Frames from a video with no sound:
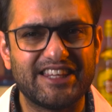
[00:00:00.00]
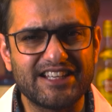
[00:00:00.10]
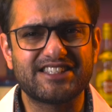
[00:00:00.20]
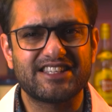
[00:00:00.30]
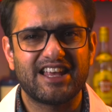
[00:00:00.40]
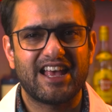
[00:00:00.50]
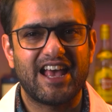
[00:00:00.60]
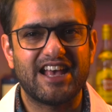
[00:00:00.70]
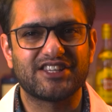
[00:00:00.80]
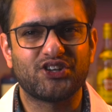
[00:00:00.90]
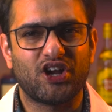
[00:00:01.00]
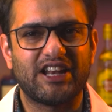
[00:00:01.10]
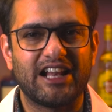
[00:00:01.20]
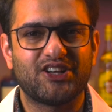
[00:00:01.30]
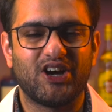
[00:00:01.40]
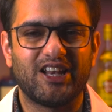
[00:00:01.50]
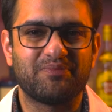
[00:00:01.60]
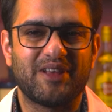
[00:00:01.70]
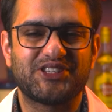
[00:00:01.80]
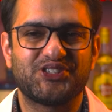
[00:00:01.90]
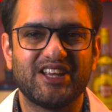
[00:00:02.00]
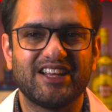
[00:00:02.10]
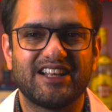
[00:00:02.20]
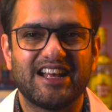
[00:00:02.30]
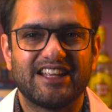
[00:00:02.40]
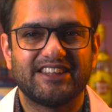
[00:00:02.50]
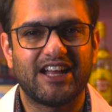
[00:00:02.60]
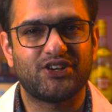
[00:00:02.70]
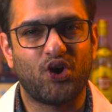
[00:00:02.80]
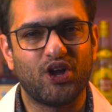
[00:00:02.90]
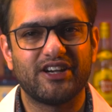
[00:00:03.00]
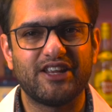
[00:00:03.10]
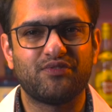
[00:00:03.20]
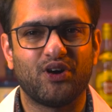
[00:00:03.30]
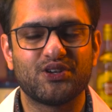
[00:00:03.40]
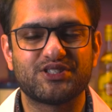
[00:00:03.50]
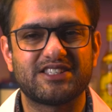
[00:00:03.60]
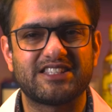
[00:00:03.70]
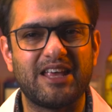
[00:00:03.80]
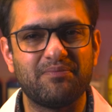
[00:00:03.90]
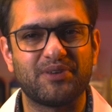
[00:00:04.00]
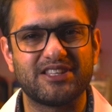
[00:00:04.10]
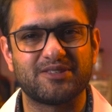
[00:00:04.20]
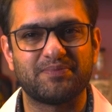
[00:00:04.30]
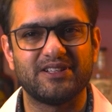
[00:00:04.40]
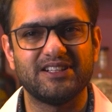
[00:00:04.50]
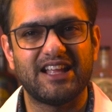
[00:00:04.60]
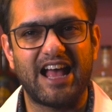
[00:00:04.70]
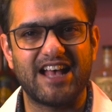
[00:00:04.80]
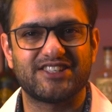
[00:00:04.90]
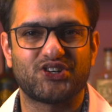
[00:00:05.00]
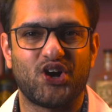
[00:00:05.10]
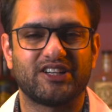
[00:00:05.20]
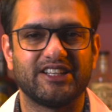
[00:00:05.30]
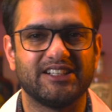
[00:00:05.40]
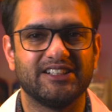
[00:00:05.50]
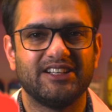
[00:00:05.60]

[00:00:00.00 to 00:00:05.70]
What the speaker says: This is a non-alcoholic mixed drink that already follows the same principle as a cocktail.